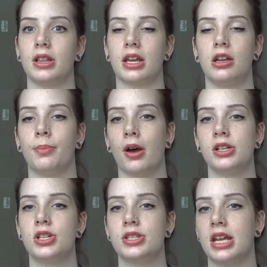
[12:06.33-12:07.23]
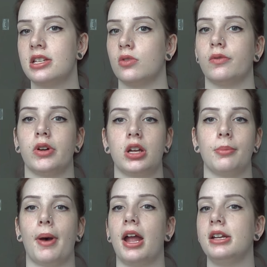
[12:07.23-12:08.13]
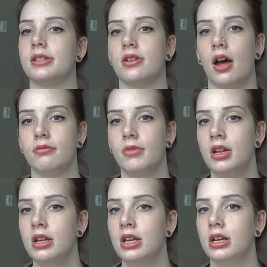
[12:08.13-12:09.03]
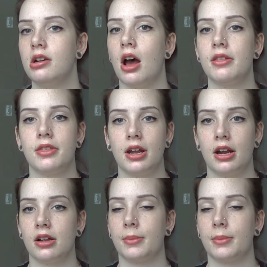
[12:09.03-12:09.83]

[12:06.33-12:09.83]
Like your body just takes over, your mind is not there.